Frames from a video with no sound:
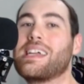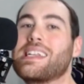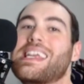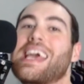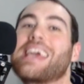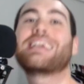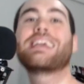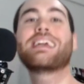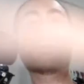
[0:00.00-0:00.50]

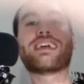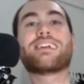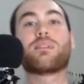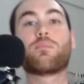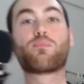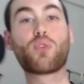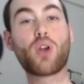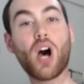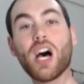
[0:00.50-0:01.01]
taking it as a
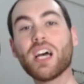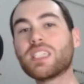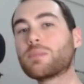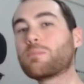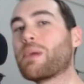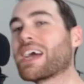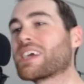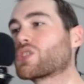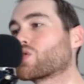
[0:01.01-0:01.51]
broad
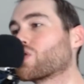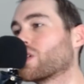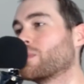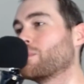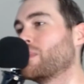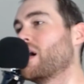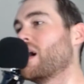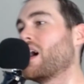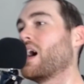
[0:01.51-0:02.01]

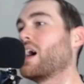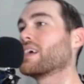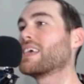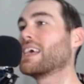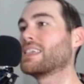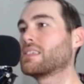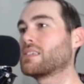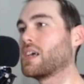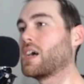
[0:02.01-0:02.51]
spectrum
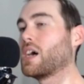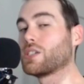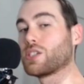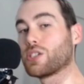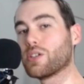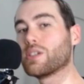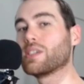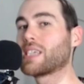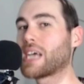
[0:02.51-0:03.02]
against a
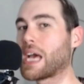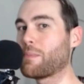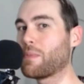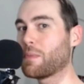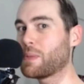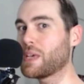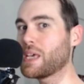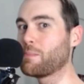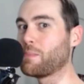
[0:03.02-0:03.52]
certain type
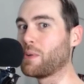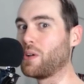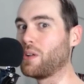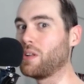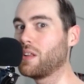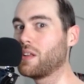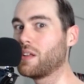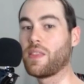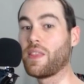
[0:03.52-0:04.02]
of
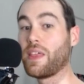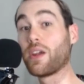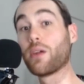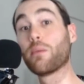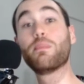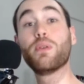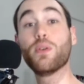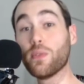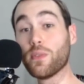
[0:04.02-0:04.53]
people that are
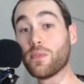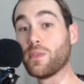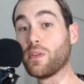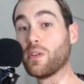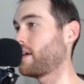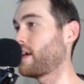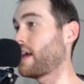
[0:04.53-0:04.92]
beautiful.